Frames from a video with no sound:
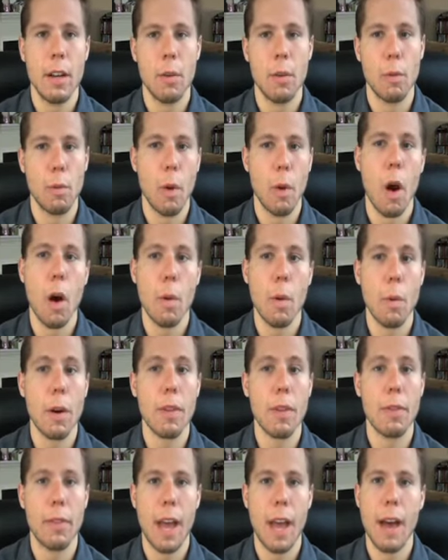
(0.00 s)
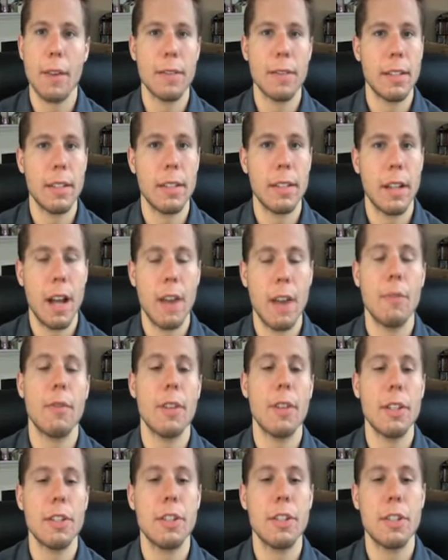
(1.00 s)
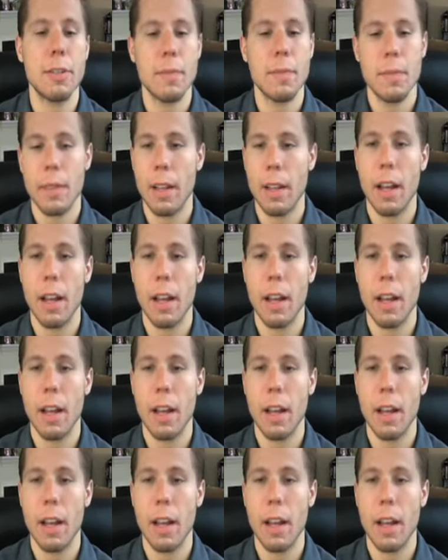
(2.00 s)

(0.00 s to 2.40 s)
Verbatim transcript: Raw 1000 coverage.